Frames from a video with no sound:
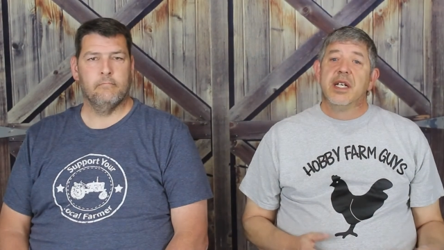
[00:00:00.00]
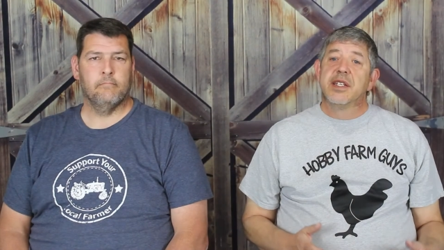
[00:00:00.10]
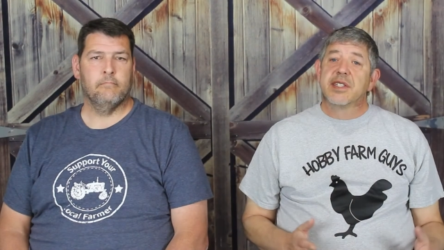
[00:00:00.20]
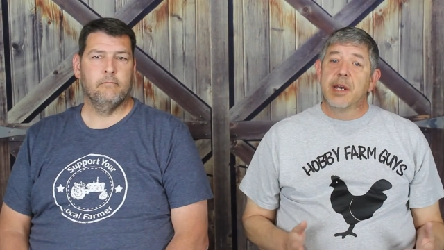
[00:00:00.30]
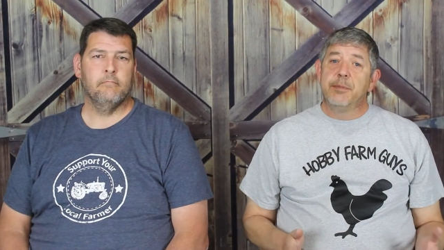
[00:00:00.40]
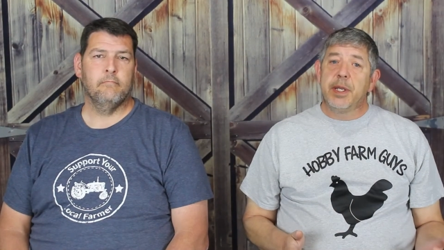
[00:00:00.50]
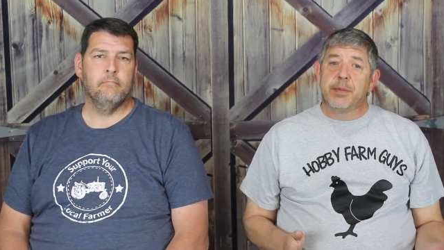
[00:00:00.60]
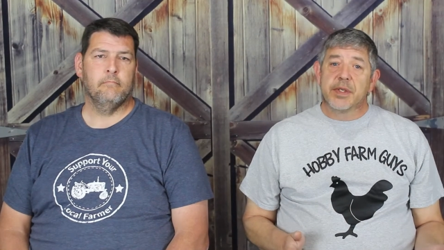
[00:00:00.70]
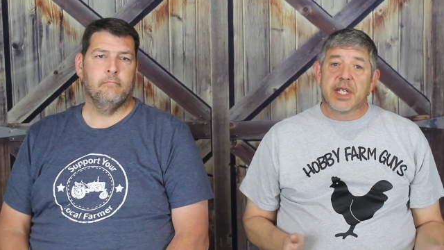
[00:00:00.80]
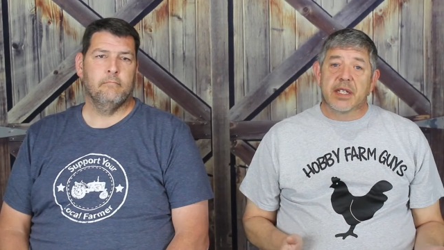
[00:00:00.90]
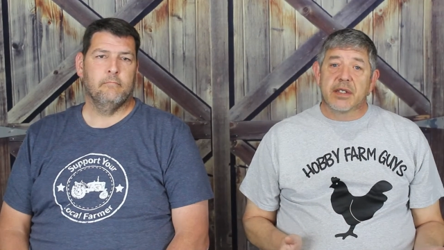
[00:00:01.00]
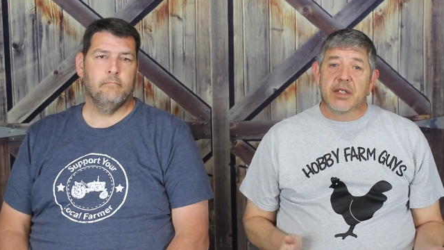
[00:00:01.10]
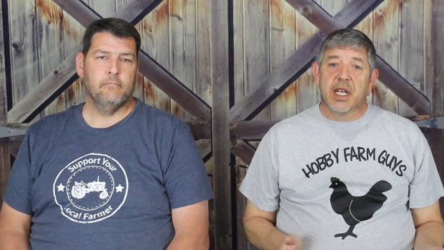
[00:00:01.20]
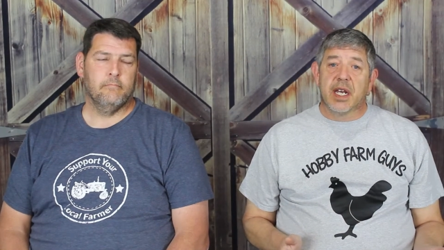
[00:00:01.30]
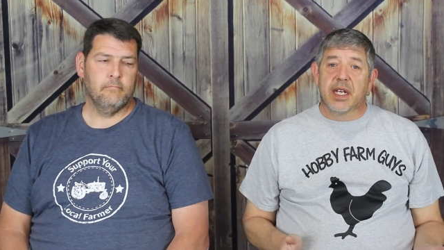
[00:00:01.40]
Speaker 1: Some people take their
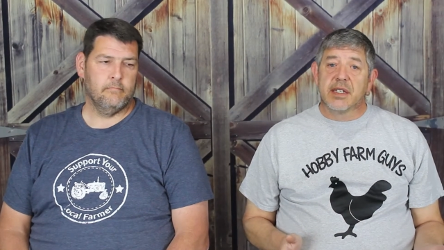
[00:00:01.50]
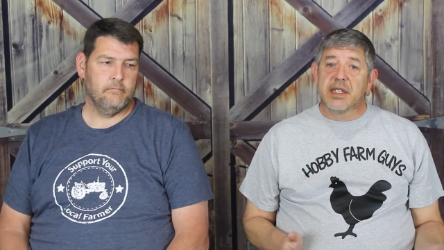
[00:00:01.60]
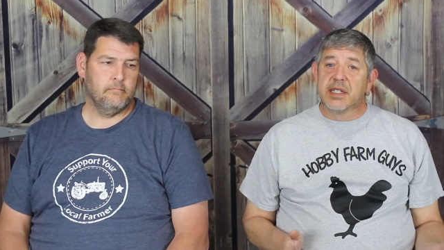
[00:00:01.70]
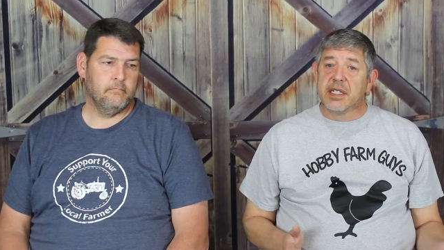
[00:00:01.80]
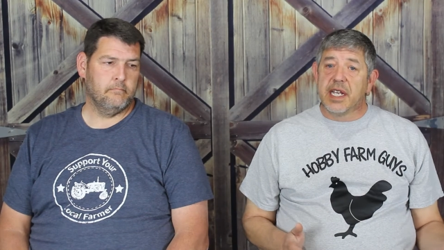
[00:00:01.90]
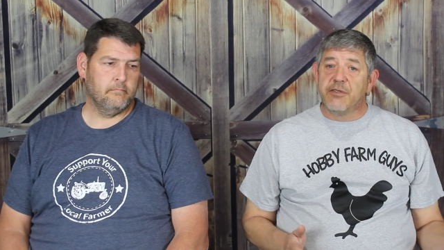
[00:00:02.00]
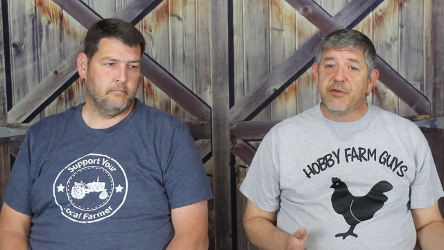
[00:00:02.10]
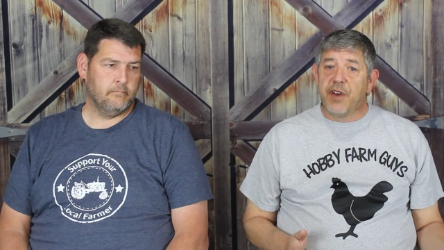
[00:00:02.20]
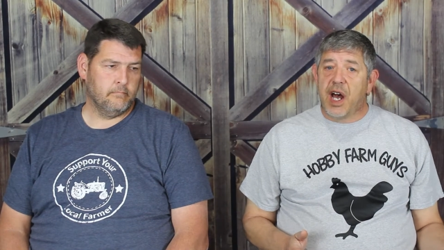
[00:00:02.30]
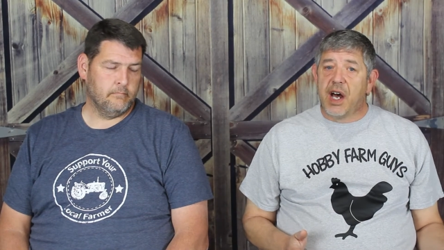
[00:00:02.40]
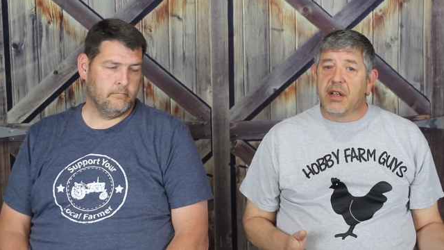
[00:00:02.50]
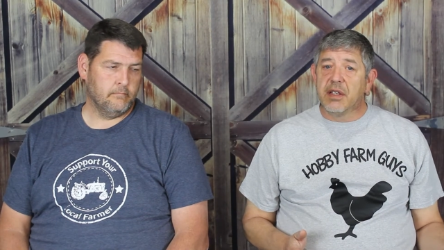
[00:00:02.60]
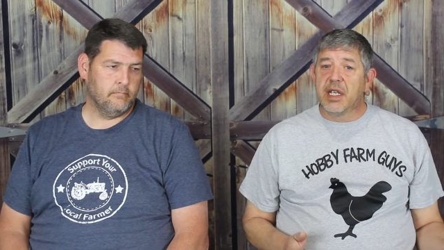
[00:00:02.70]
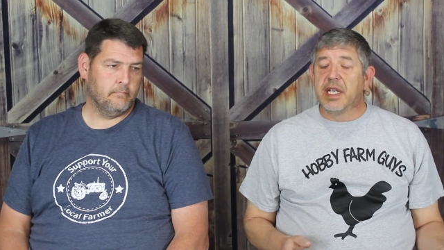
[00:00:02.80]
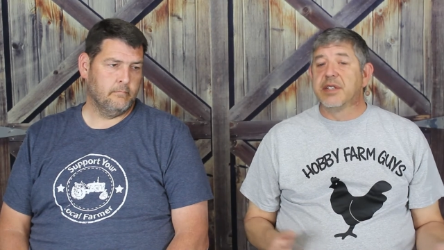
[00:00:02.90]
cuttings in the late
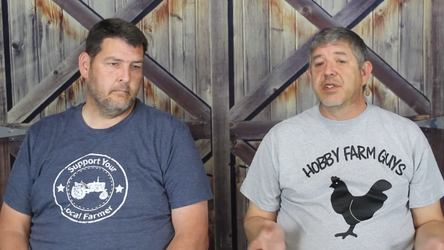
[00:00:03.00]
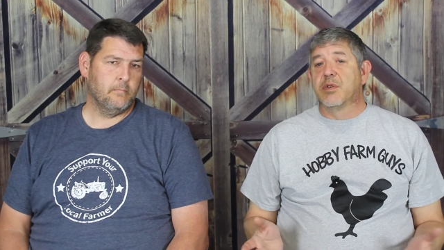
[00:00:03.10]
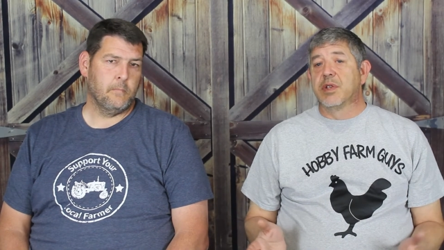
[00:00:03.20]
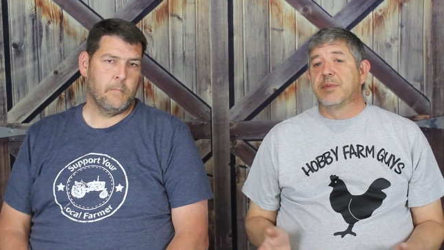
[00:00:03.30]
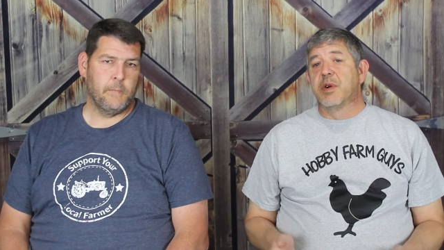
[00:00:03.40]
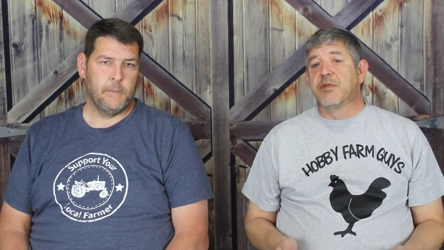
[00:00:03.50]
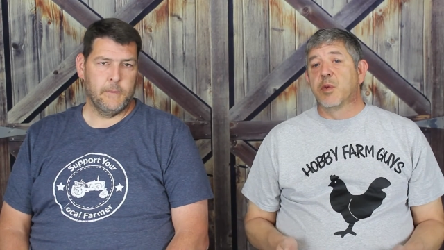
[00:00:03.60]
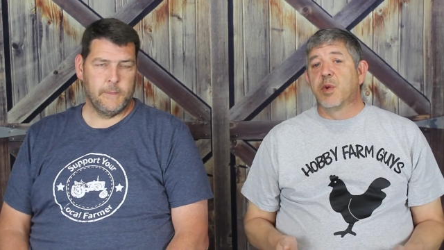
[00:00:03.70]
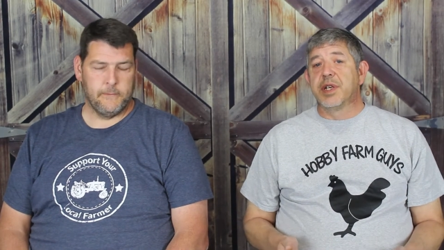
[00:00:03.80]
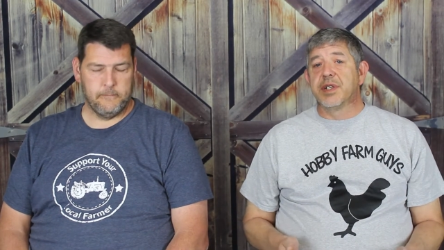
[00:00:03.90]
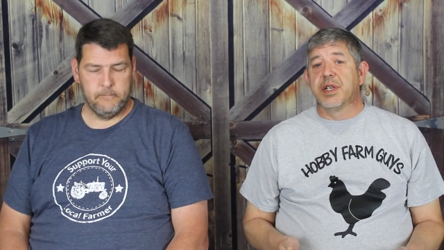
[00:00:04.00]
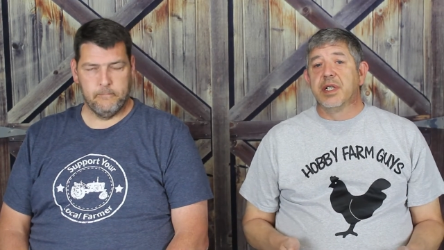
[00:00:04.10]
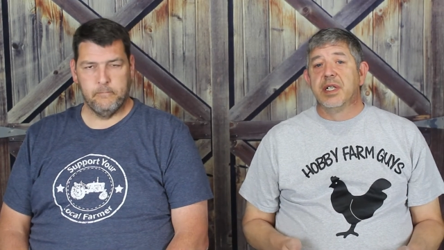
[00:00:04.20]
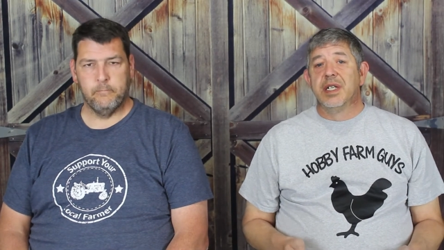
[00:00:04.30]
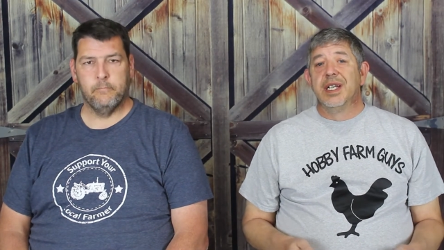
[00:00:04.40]
fall and store them over winter.
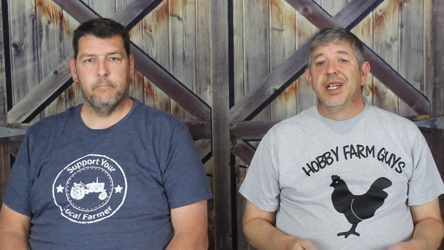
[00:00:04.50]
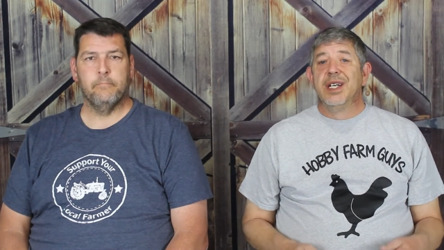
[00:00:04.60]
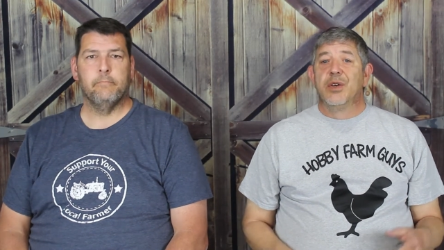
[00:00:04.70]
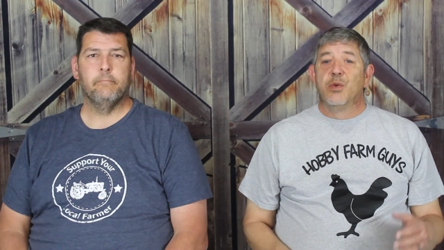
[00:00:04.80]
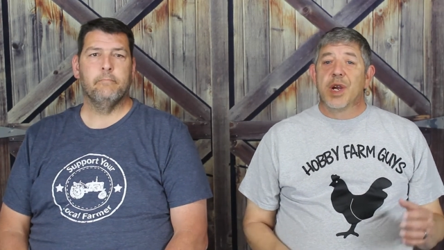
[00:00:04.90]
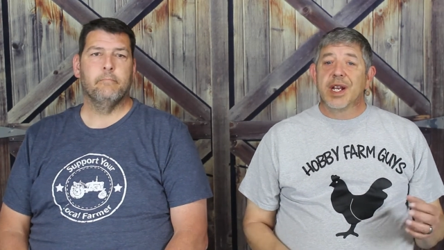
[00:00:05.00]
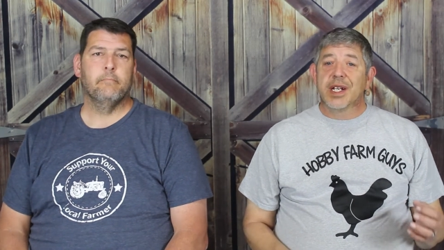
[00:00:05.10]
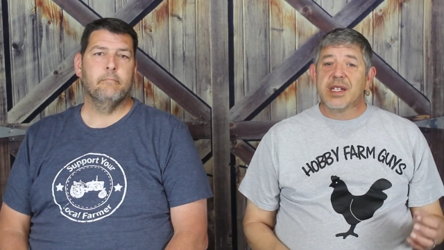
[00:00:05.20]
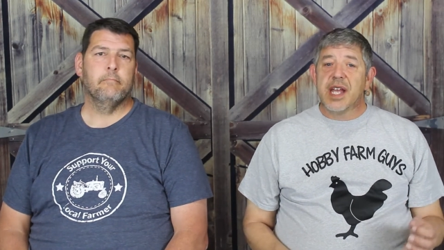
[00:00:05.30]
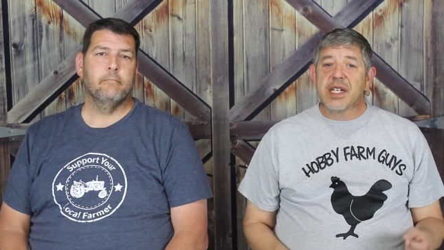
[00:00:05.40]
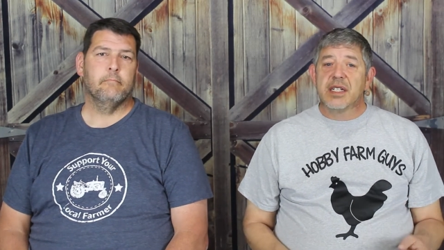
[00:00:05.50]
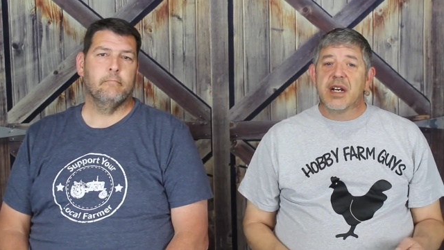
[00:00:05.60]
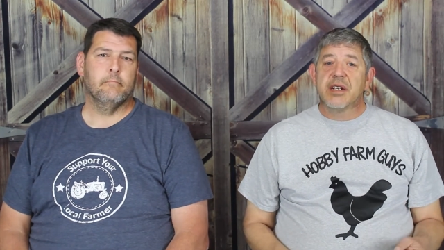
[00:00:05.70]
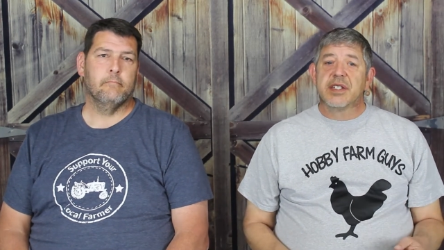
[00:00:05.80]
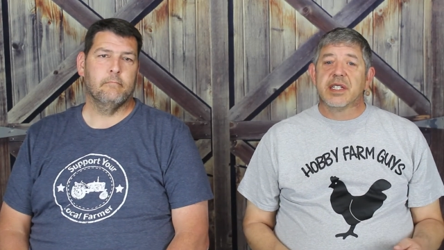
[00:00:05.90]
We're going to collect
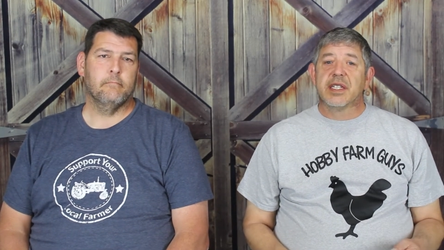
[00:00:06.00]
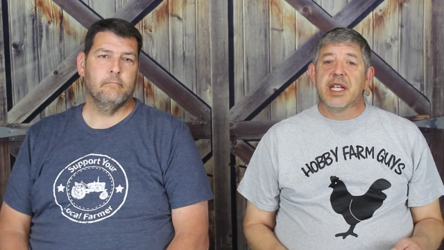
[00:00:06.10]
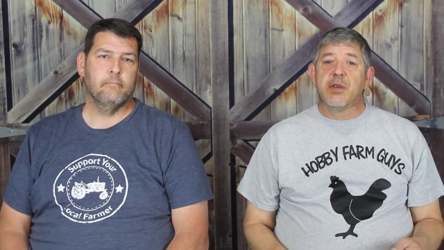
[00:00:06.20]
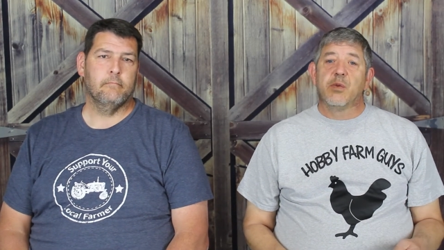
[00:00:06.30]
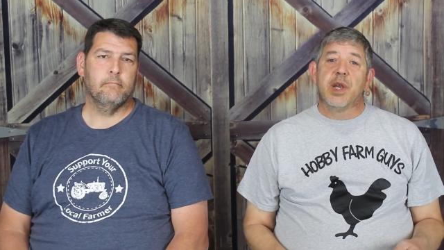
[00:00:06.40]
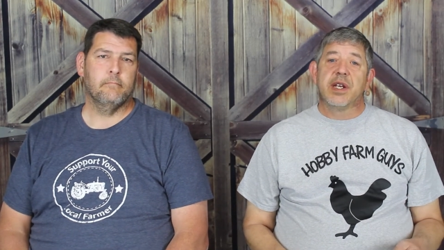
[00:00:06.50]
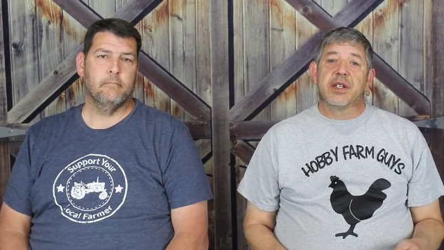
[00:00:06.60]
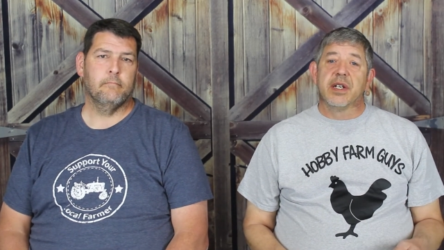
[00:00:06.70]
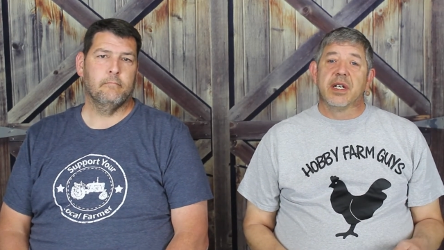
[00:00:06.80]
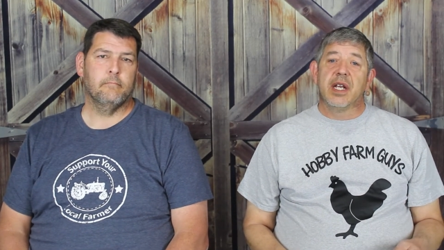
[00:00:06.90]
ours in late winter